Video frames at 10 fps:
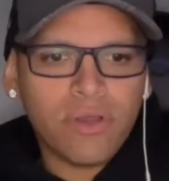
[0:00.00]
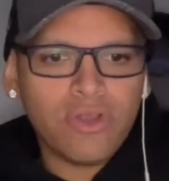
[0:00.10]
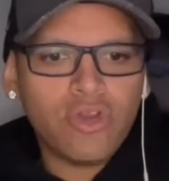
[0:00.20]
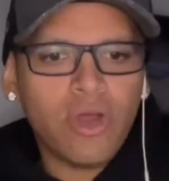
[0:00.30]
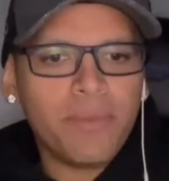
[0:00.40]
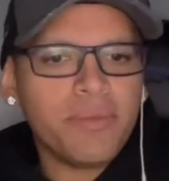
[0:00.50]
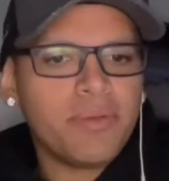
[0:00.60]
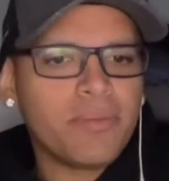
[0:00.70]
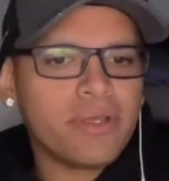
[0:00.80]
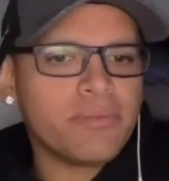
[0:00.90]
You know how many
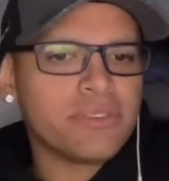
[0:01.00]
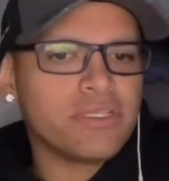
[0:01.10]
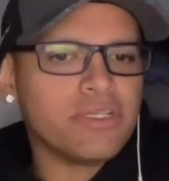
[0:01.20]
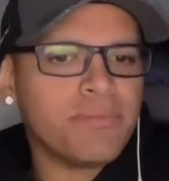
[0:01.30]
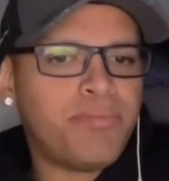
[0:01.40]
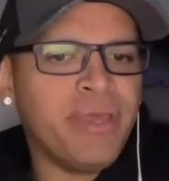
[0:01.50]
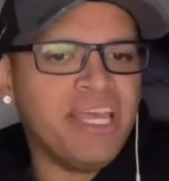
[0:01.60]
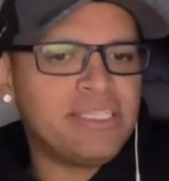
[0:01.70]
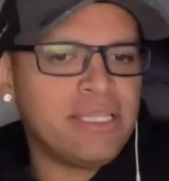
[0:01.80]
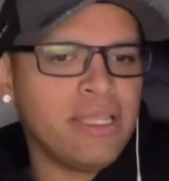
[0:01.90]
people must have
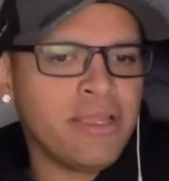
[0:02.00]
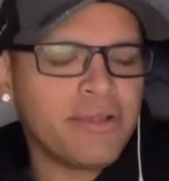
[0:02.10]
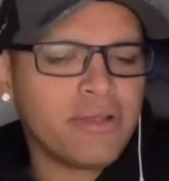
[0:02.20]
pissed in there?